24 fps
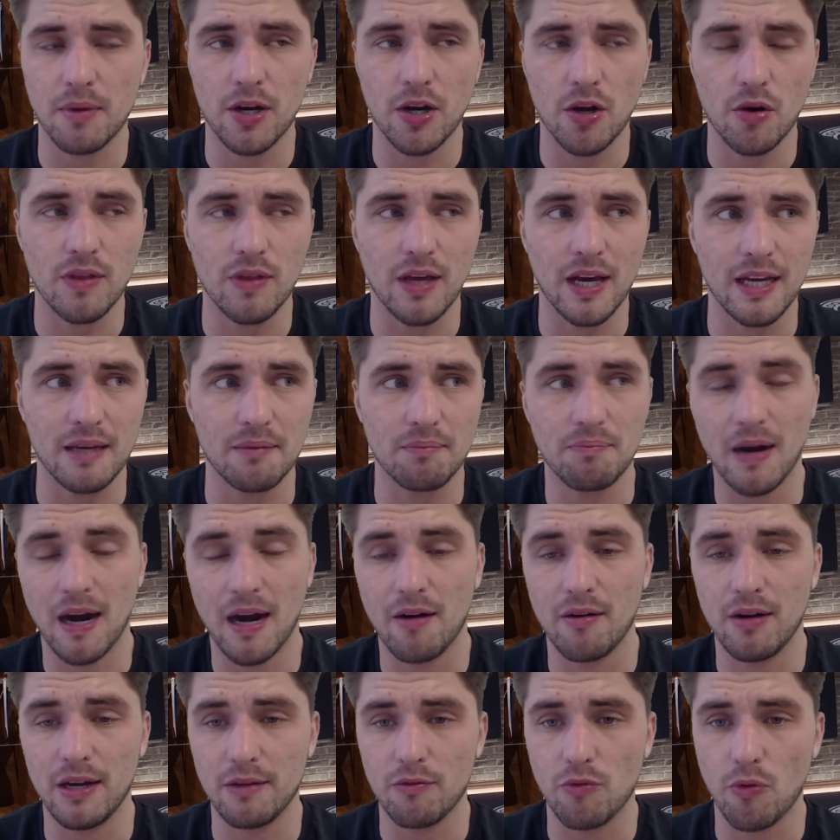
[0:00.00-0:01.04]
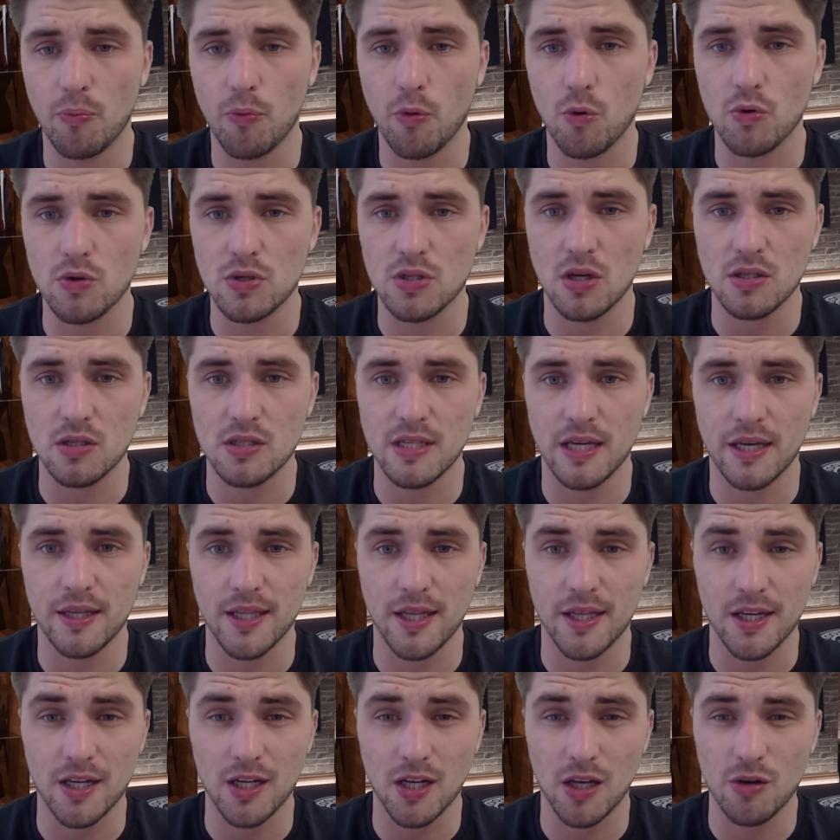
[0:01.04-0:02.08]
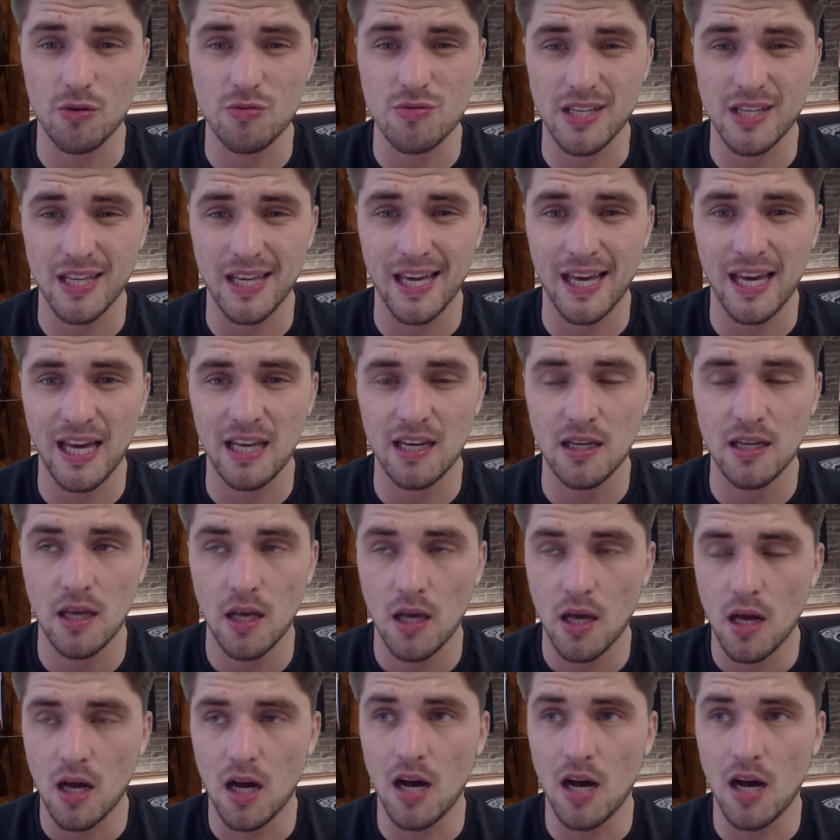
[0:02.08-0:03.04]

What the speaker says: I know apparently reports are saying that they're closing in,